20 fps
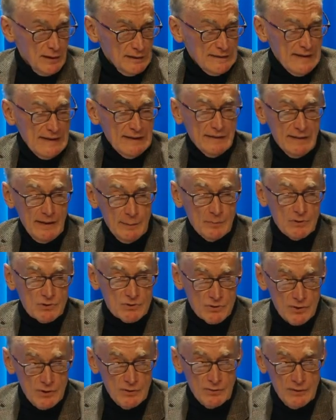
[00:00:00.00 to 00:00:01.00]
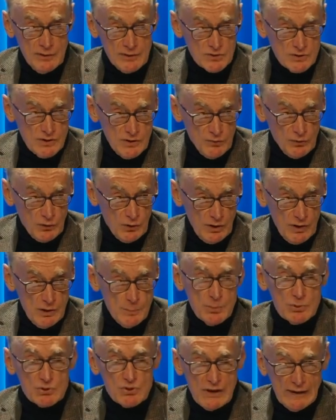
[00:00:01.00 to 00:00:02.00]
getting them to see things differently,
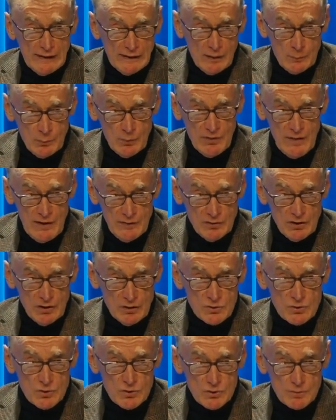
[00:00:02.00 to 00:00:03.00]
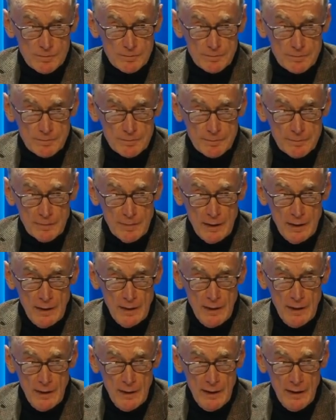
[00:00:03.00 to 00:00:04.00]
presenting them with evidence,
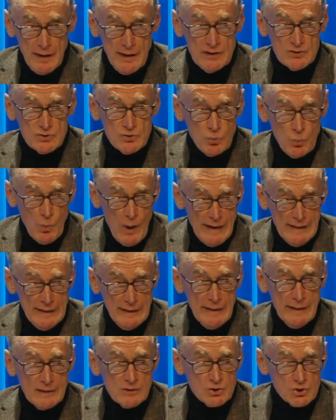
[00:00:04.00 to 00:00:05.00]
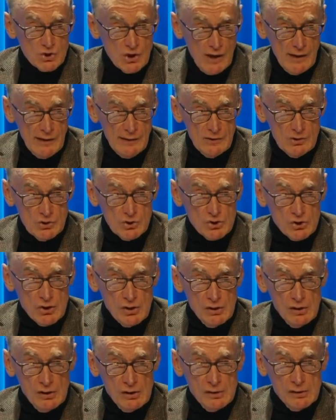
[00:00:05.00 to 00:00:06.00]
is the way to get change
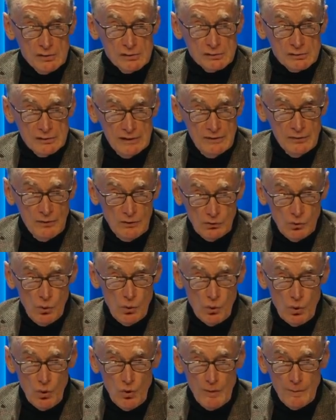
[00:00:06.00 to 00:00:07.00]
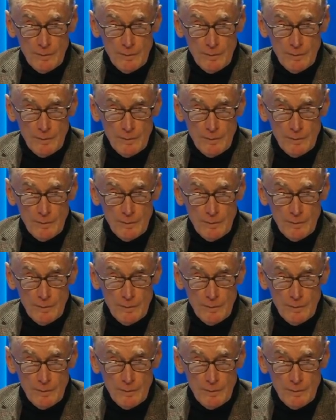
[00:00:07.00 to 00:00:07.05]
in the law.